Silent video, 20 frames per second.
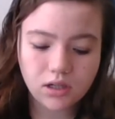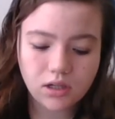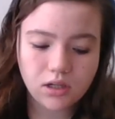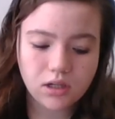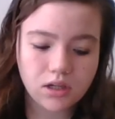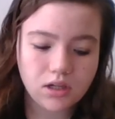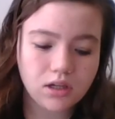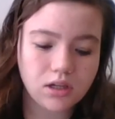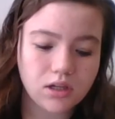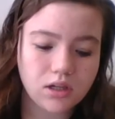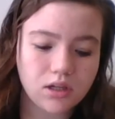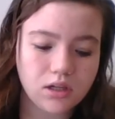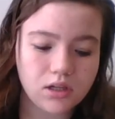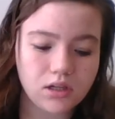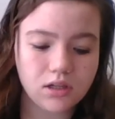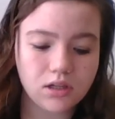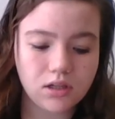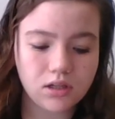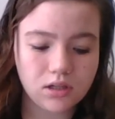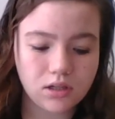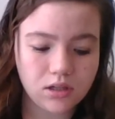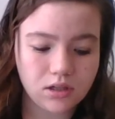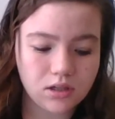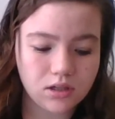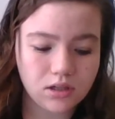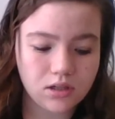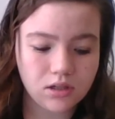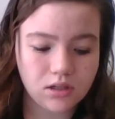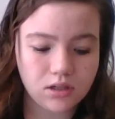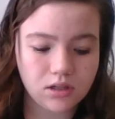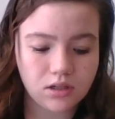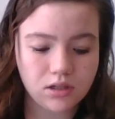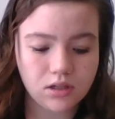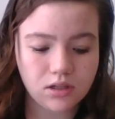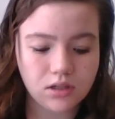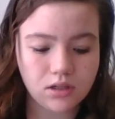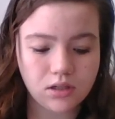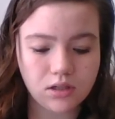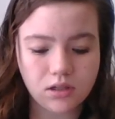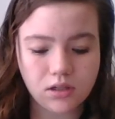
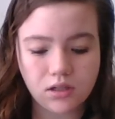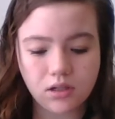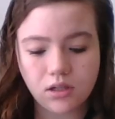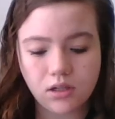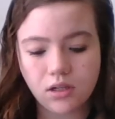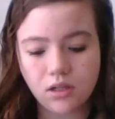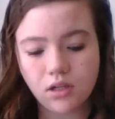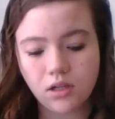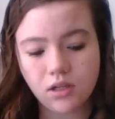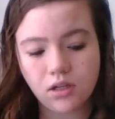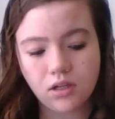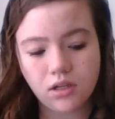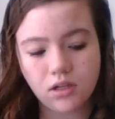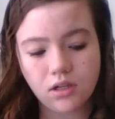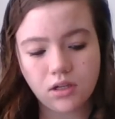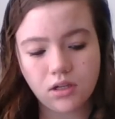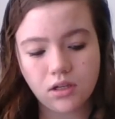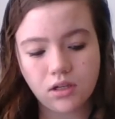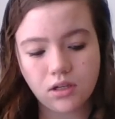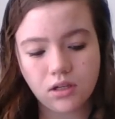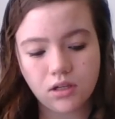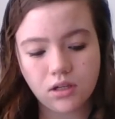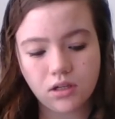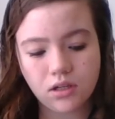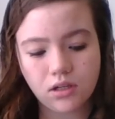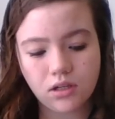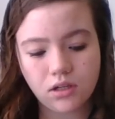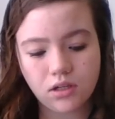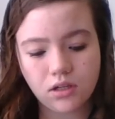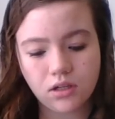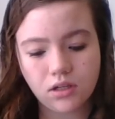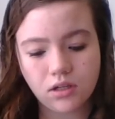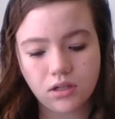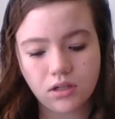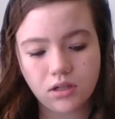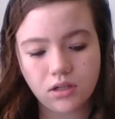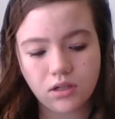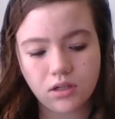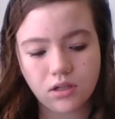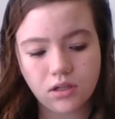
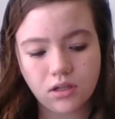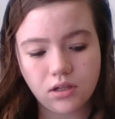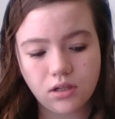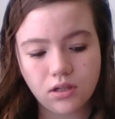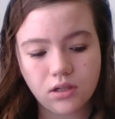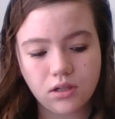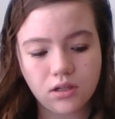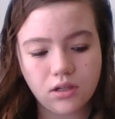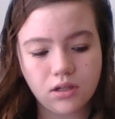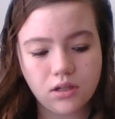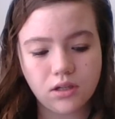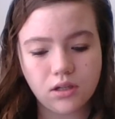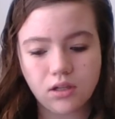Nothing is said.